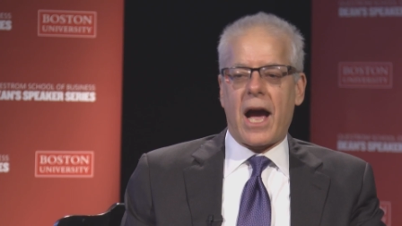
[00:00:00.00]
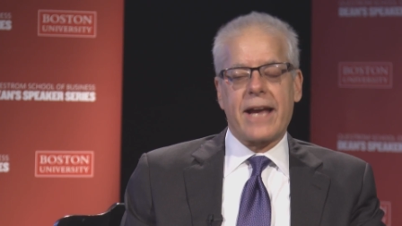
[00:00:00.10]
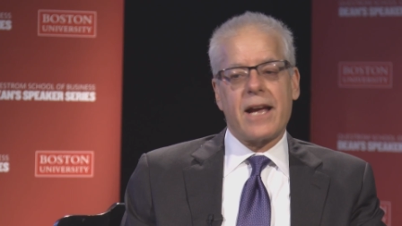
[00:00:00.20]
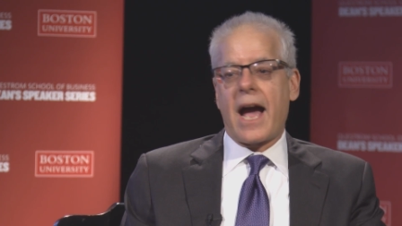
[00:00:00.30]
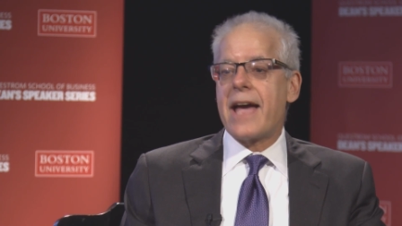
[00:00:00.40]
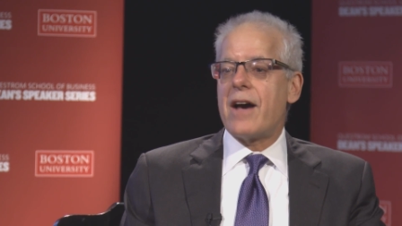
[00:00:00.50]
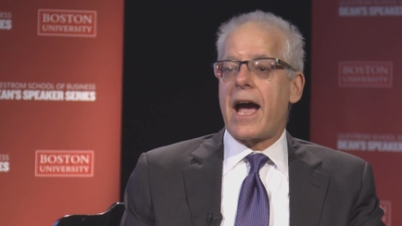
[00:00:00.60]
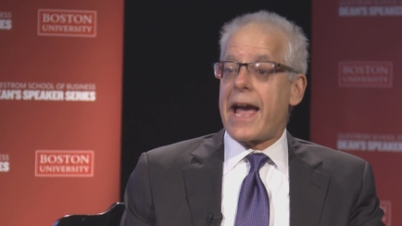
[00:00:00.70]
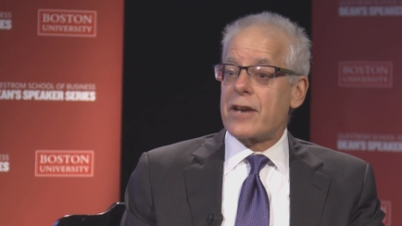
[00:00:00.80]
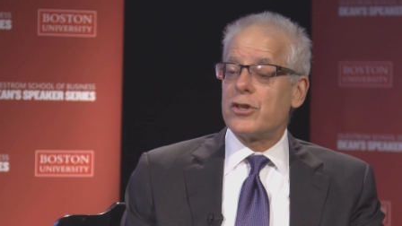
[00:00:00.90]
I
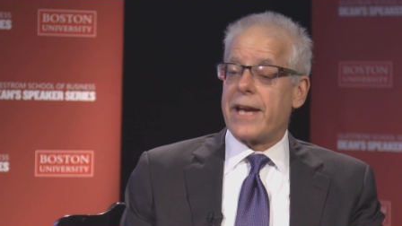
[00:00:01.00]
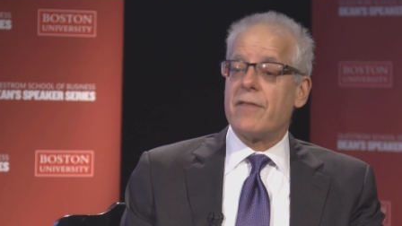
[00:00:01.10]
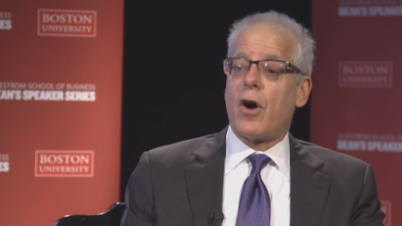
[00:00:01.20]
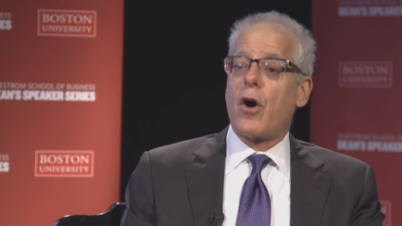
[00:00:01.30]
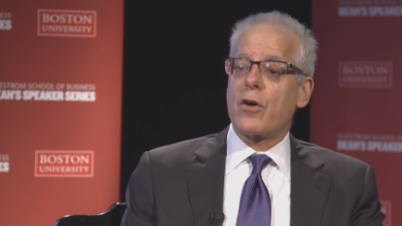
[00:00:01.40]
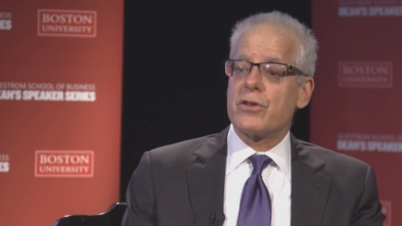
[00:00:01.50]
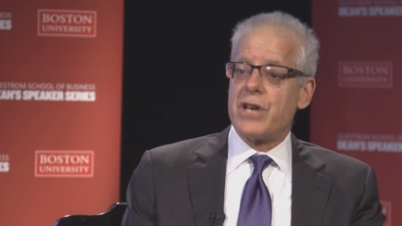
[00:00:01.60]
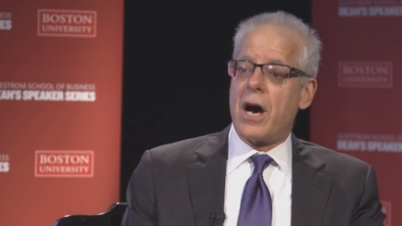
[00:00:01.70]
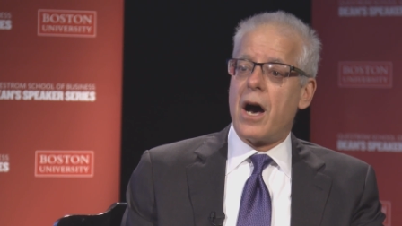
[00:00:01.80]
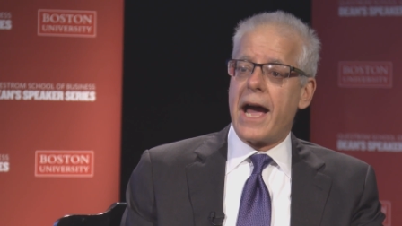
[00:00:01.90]
I actually have a hard
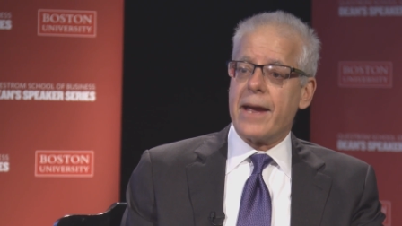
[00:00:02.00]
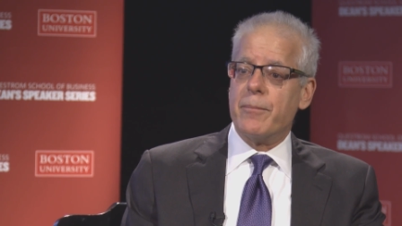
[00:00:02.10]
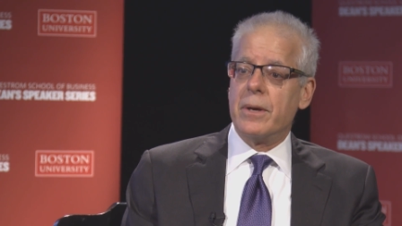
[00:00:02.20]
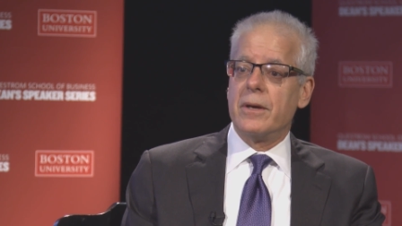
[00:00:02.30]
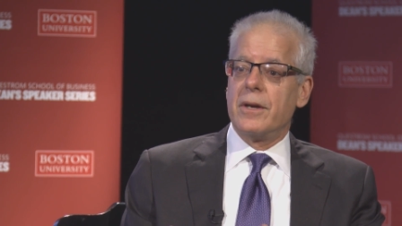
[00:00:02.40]
time